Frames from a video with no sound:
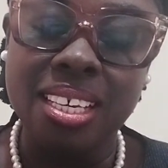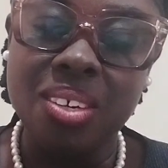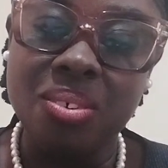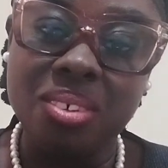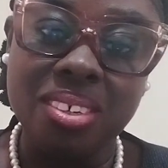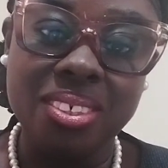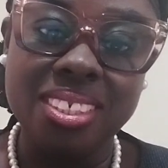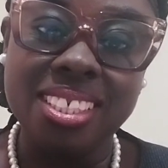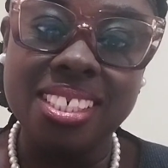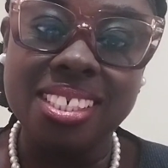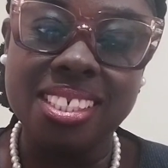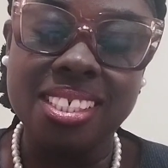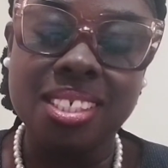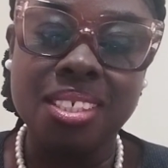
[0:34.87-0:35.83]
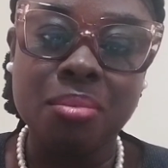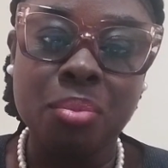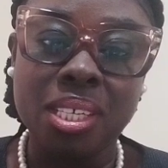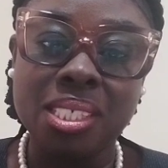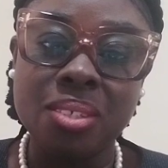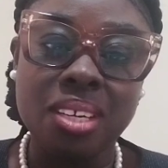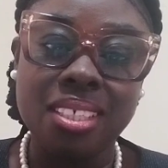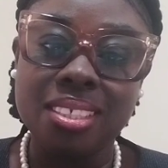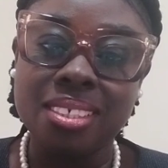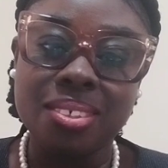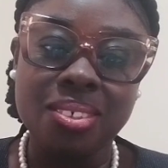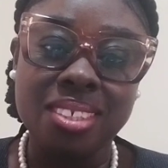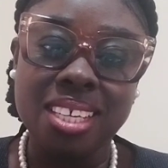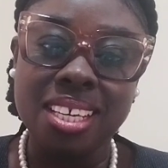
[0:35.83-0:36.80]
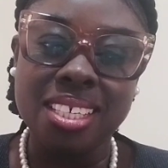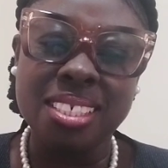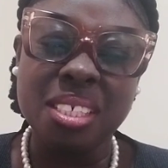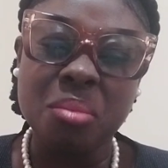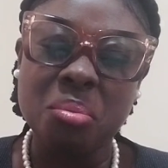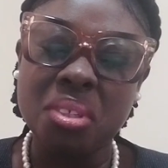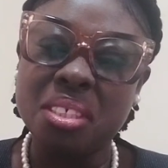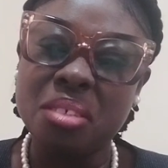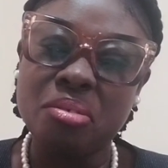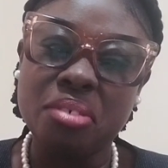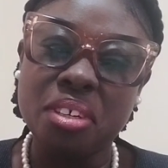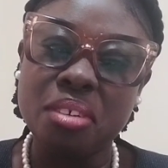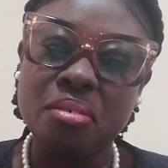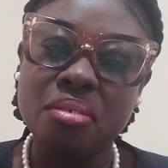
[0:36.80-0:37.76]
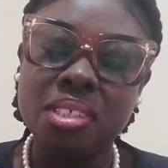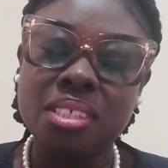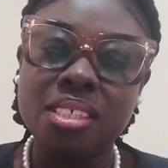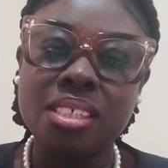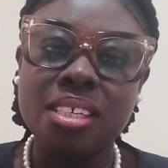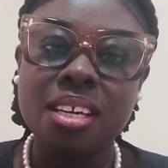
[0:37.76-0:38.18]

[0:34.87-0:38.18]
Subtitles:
Well, this particular disorder is a bit different